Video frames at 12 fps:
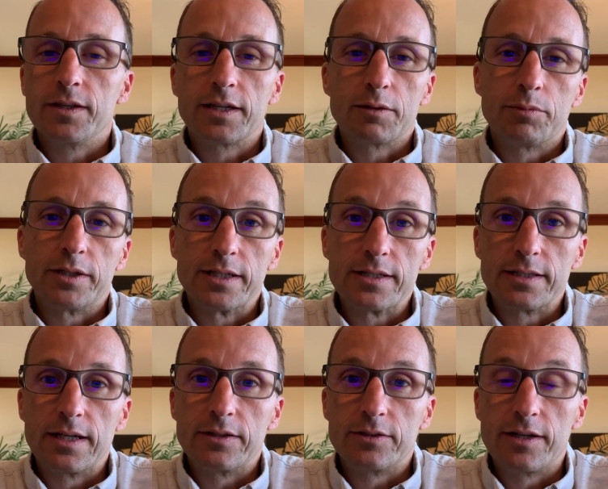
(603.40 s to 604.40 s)
they can bring it
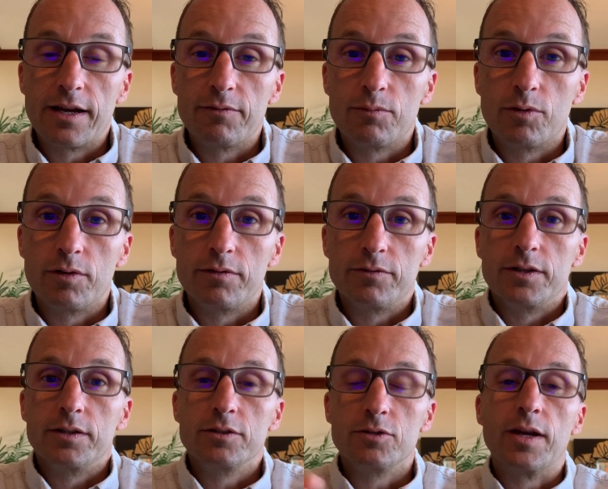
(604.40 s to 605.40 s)
together and have more of
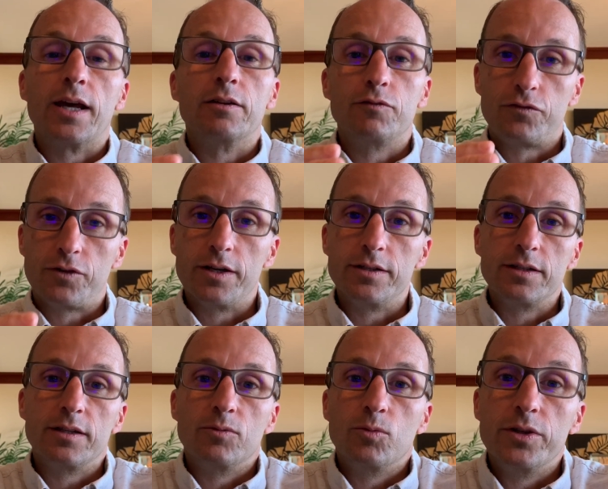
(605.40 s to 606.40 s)
a united front
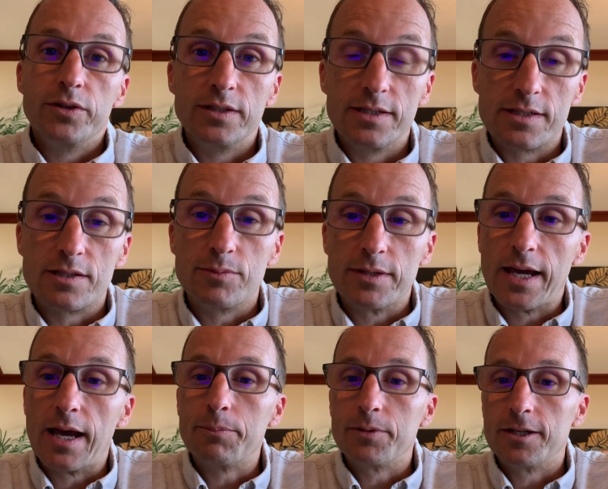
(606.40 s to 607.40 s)
in what needs to be
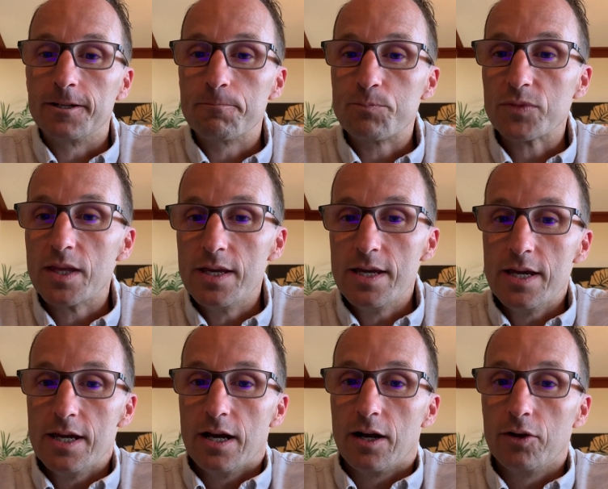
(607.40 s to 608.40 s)
happening.
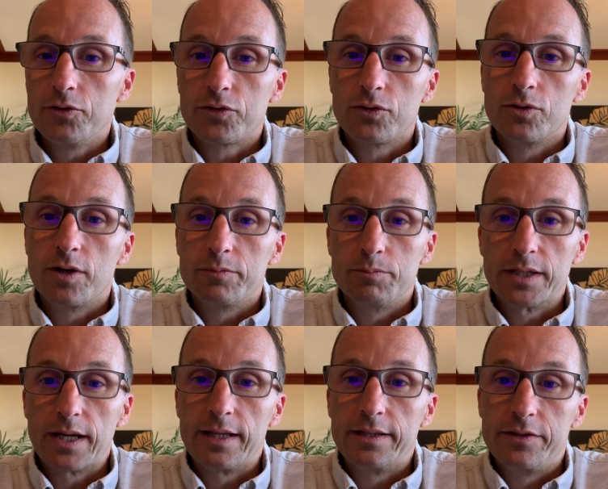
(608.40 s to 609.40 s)
Also on Big
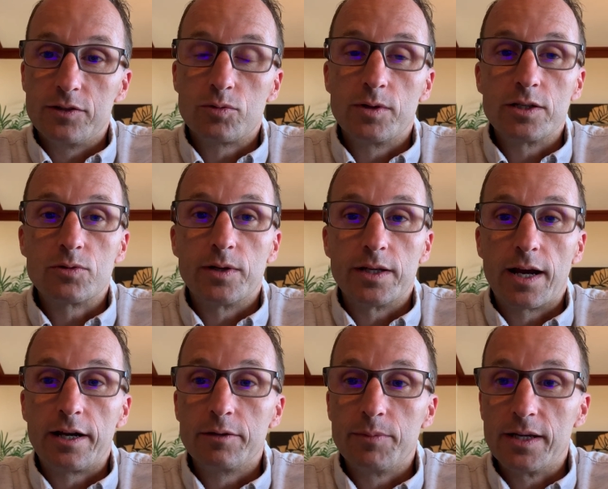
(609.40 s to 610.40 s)
Island, the 2020
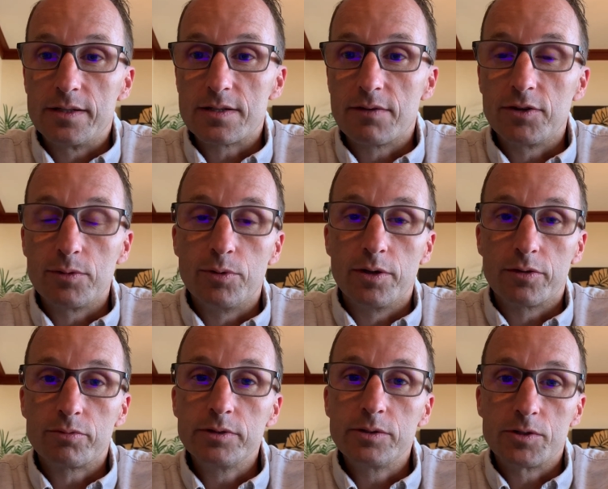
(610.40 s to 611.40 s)
Ironman
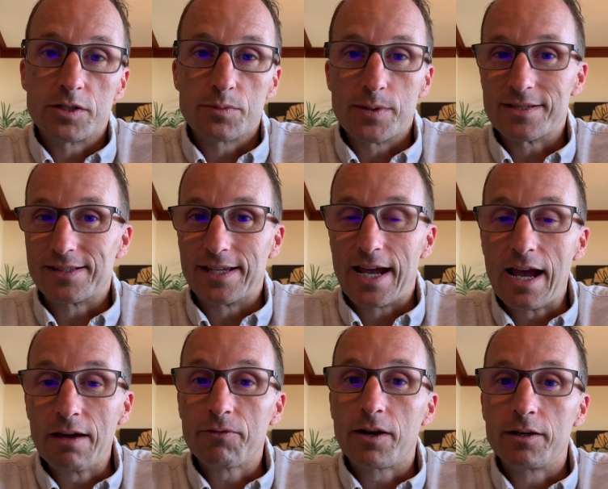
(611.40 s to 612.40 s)
70.3, which is basically a
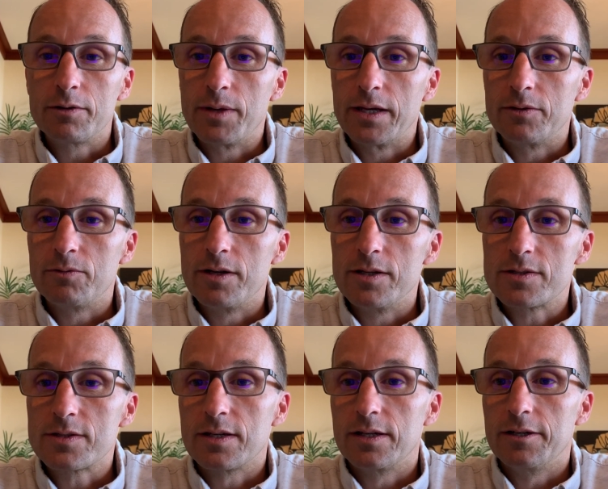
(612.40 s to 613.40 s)
half Ironman race,